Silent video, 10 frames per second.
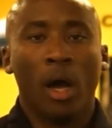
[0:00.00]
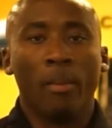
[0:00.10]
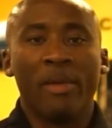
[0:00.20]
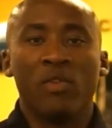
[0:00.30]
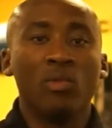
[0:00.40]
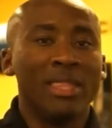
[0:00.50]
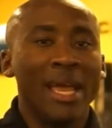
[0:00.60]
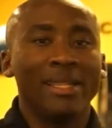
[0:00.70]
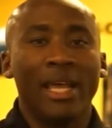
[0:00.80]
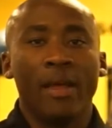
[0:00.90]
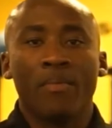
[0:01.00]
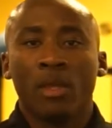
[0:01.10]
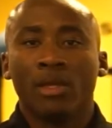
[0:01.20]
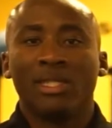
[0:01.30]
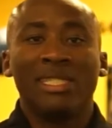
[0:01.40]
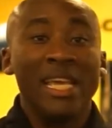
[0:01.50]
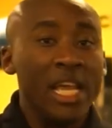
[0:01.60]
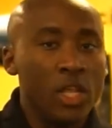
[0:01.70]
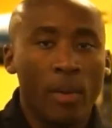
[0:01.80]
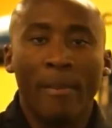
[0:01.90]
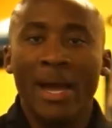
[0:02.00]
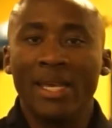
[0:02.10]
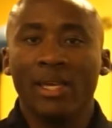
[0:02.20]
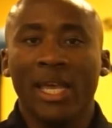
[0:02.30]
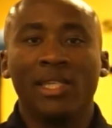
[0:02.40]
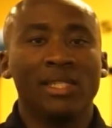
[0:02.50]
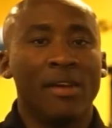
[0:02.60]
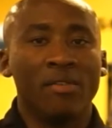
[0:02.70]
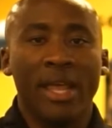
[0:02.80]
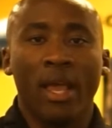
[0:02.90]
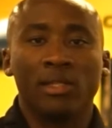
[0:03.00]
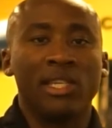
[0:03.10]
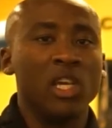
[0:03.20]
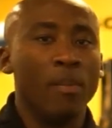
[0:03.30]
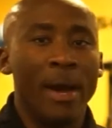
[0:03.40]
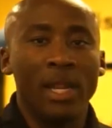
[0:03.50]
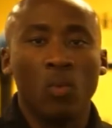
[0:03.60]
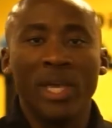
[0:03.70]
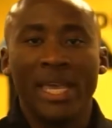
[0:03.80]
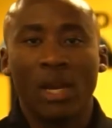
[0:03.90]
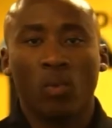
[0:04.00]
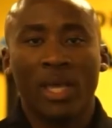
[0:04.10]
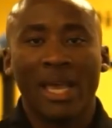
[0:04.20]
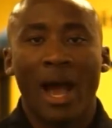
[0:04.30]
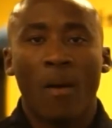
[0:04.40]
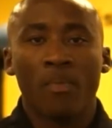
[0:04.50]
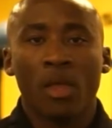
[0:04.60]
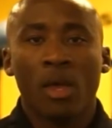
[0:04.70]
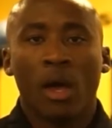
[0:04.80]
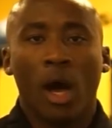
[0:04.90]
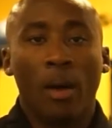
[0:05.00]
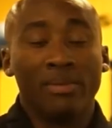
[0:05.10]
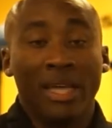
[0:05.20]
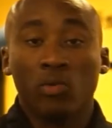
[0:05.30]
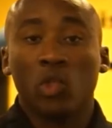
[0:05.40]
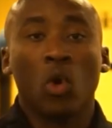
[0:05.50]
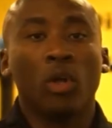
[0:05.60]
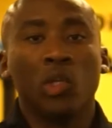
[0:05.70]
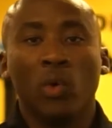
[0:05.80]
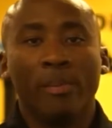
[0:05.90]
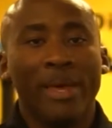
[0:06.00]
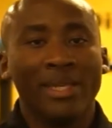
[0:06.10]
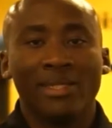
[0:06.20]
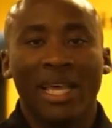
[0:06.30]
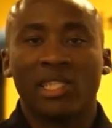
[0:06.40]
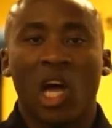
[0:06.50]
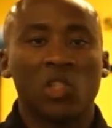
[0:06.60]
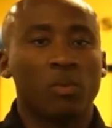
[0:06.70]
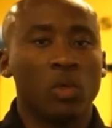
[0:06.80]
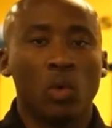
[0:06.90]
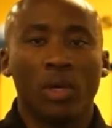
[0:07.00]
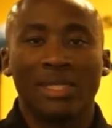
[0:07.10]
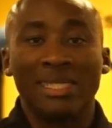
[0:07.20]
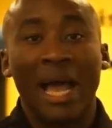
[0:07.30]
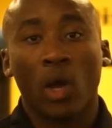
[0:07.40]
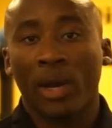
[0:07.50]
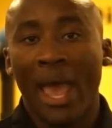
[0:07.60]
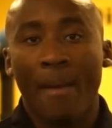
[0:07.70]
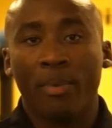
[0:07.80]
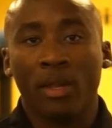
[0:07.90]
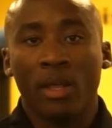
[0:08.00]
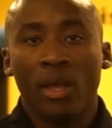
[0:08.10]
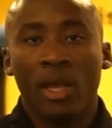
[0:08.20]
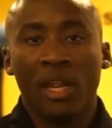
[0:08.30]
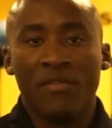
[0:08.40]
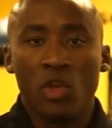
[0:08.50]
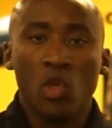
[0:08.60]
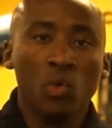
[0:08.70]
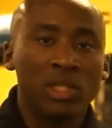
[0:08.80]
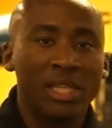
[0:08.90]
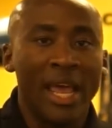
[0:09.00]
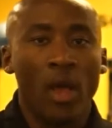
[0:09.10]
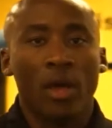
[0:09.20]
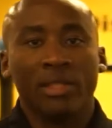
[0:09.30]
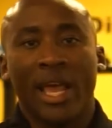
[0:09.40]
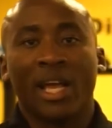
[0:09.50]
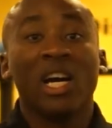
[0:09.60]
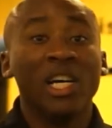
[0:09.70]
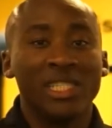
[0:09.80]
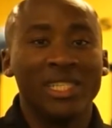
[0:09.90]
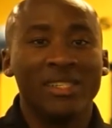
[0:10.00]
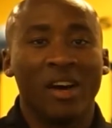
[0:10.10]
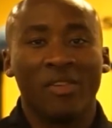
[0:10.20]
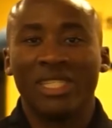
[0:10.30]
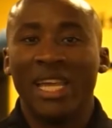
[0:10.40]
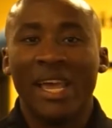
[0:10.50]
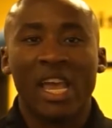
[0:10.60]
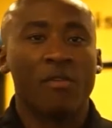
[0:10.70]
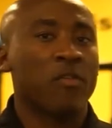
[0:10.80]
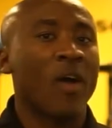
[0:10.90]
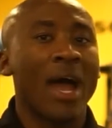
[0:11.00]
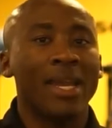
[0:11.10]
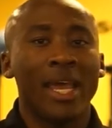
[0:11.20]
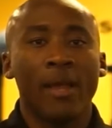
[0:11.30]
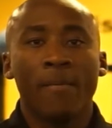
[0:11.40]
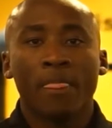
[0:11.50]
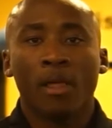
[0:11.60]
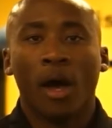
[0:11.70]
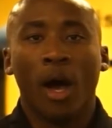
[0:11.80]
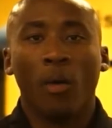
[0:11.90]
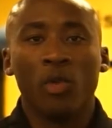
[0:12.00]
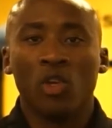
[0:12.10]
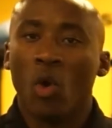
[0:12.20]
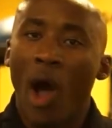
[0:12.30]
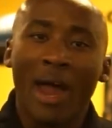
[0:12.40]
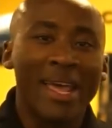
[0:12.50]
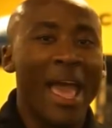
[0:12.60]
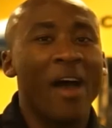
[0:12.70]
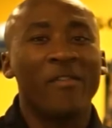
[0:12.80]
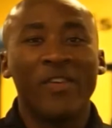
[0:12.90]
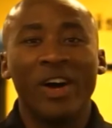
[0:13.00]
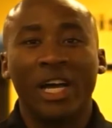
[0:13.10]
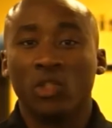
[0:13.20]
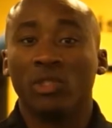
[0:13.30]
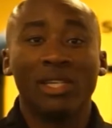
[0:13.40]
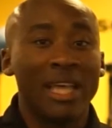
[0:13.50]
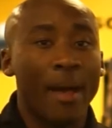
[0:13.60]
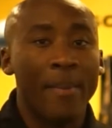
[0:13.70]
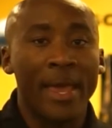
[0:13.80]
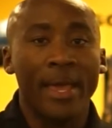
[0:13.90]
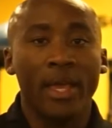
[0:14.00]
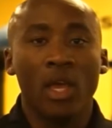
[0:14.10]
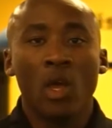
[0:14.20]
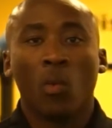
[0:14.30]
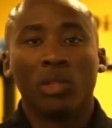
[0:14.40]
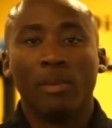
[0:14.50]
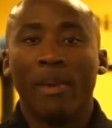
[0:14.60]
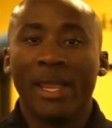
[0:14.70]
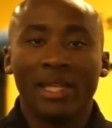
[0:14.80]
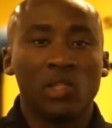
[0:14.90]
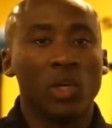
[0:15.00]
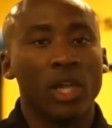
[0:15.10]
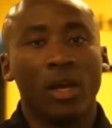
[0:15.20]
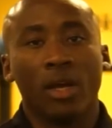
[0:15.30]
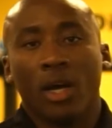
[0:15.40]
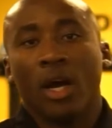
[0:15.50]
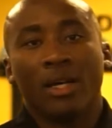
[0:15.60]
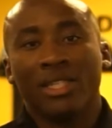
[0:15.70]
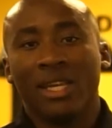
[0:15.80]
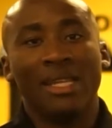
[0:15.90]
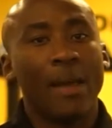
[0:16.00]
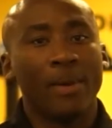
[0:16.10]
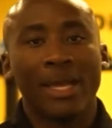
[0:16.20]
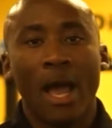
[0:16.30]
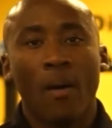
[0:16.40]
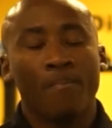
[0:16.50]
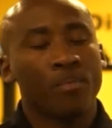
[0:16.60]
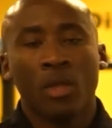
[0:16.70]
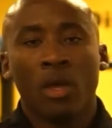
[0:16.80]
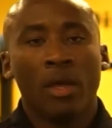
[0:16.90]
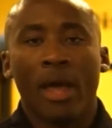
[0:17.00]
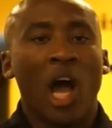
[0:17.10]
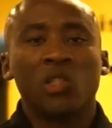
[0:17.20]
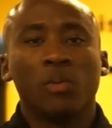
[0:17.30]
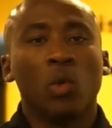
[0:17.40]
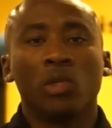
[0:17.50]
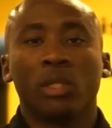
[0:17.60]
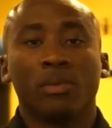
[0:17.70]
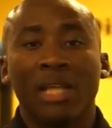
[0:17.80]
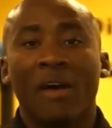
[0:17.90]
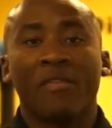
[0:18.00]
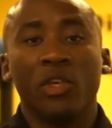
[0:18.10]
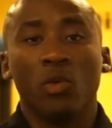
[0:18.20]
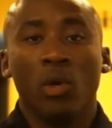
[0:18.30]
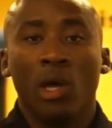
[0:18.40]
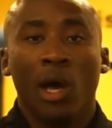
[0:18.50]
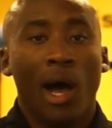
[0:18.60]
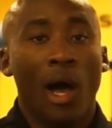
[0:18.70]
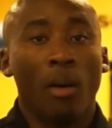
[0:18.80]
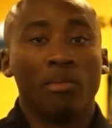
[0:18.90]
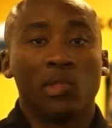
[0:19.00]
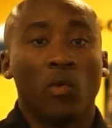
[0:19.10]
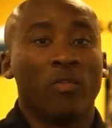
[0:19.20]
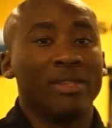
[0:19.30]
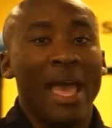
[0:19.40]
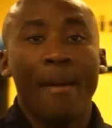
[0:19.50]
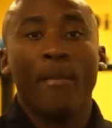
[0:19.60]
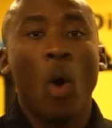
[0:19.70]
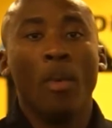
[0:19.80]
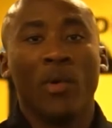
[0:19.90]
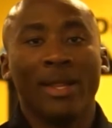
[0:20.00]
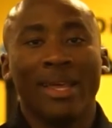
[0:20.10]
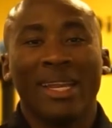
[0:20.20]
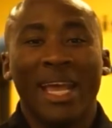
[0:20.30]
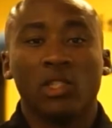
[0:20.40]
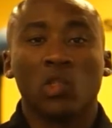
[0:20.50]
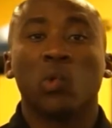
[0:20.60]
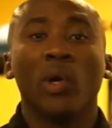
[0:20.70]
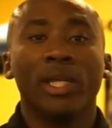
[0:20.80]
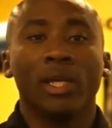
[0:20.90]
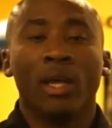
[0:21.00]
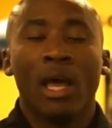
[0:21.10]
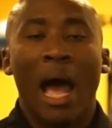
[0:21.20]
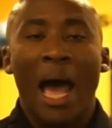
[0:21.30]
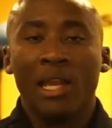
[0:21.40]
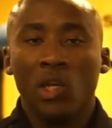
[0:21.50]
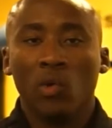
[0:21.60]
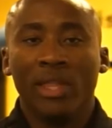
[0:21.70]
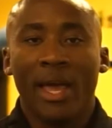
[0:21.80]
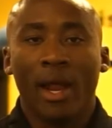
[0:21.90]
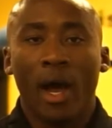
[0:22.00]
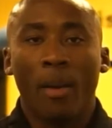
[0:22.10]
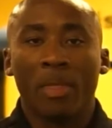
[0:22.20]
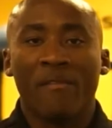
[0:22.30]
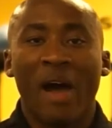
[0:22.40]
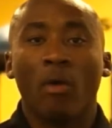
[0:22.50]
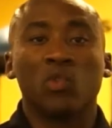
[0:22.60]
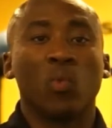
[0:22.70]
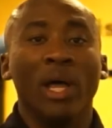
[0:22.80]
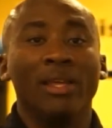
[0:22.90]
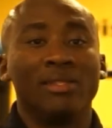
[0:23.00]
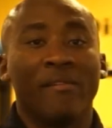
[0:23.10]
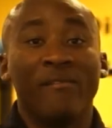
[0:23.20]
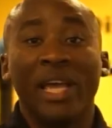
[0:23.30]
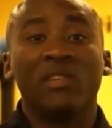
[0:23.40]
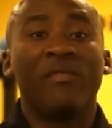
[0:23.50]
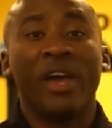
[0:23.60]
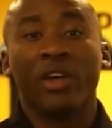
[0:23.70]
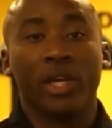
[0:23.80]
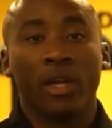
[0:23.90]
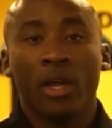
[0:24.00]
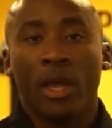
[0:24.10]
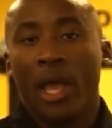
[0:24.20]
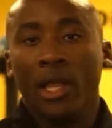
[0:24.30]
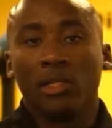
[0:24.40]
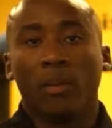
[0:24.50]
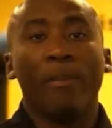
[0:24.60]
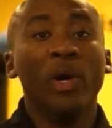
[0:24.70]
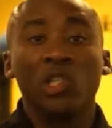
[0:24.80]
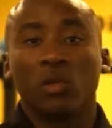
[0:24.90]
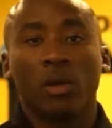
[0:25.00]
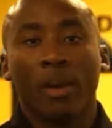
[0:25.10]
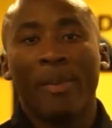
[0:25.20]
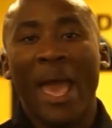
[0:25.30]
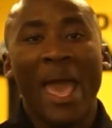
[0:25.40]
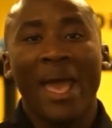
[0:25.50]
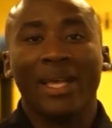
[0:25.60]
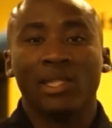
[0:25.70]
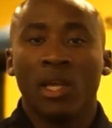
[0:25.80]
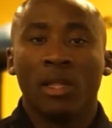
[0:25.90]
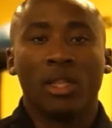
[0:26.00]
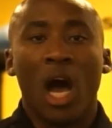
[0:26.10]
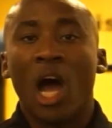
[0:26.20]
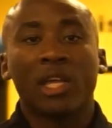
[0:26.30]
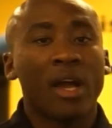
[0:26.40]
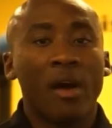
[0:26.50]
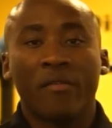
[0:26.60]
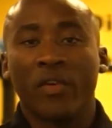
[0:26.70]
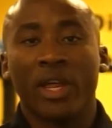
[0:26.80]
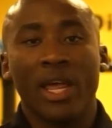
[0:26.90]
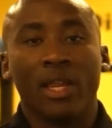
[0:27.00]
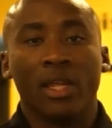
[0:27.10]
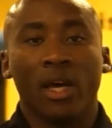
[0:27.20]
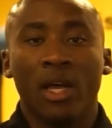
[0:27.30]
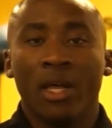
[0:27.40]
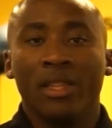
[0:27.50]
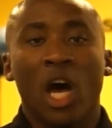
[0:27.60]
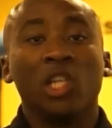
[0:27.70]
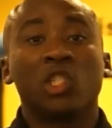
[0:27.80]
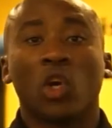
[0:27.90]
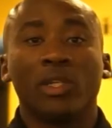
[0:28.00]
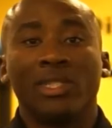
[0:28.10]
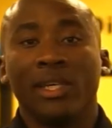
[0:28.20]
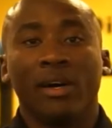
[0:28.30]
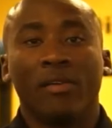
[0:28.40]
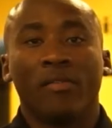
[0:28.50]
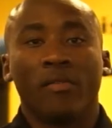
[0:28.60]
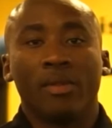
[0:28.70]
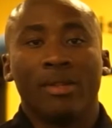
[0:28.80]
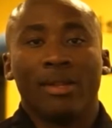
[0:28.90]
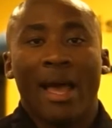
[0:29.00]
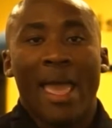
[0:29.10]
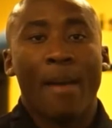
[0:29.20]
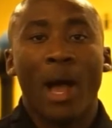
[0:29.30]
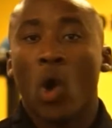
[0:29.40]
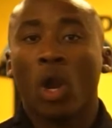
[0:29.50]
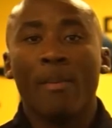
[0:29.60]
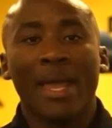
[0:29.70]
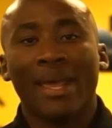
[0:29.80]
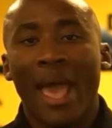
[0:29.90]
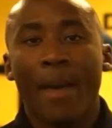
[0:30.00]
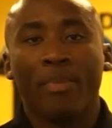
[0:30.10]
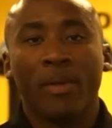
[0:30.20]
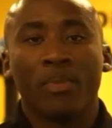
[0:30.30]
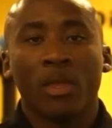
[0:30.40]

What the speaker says: If you think that seeing your money each and every day or seeing your money week in and week out, if that's what you're going to do in business as an entrepreneur, it's not going to happen. And if you're used to that cushion of a check every Friday, you can go out and have fun because you just got paid with the money to your debit account, entrepreneurship is not for you. So for that moment right there at the age of 20, I knew that if I was willing to face failure and to push past the uncomfort and the uncertainty of, am I going to make it happen?